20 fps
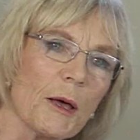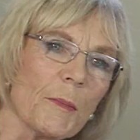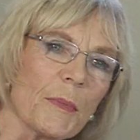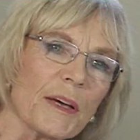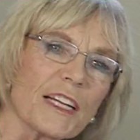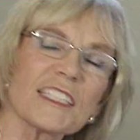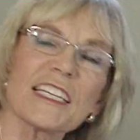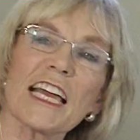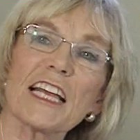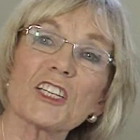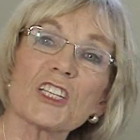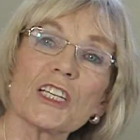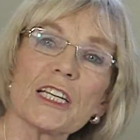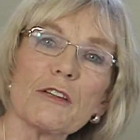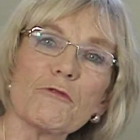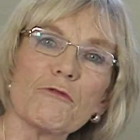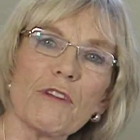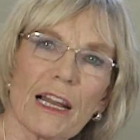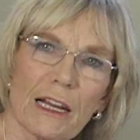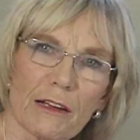but it's actually
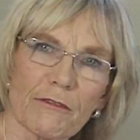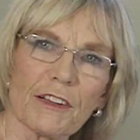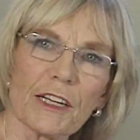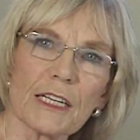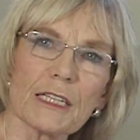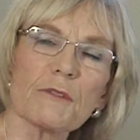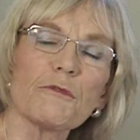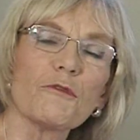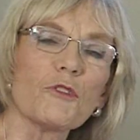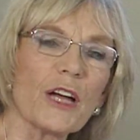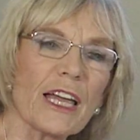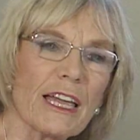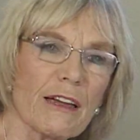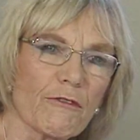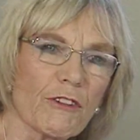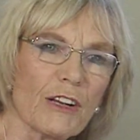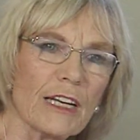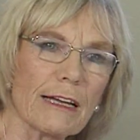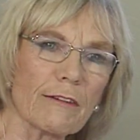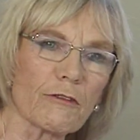relevant for
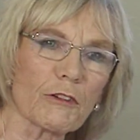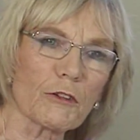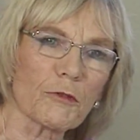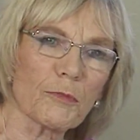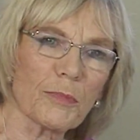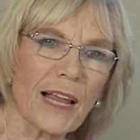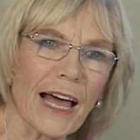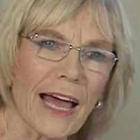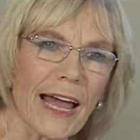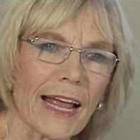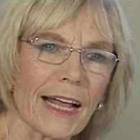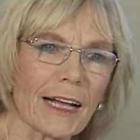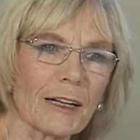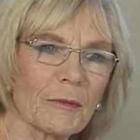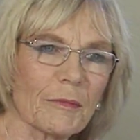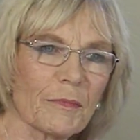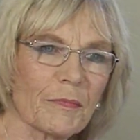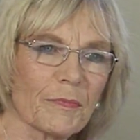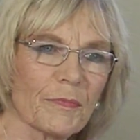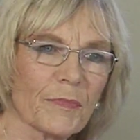every level of playing.
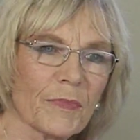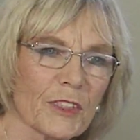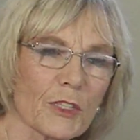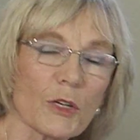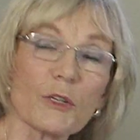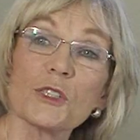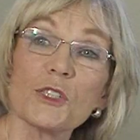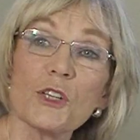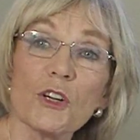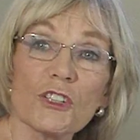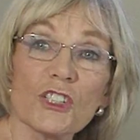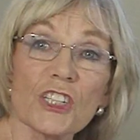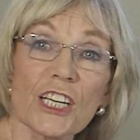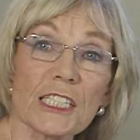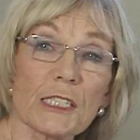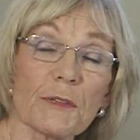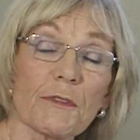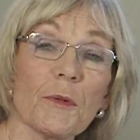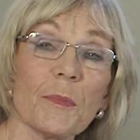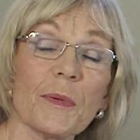So it's not
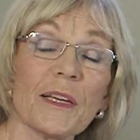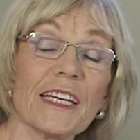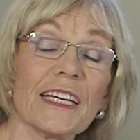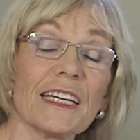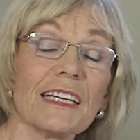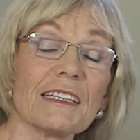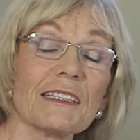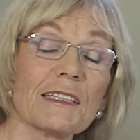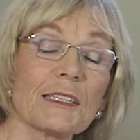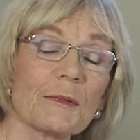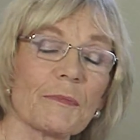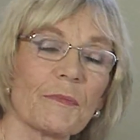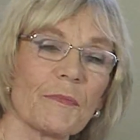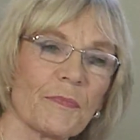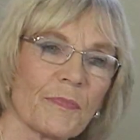just for beginners.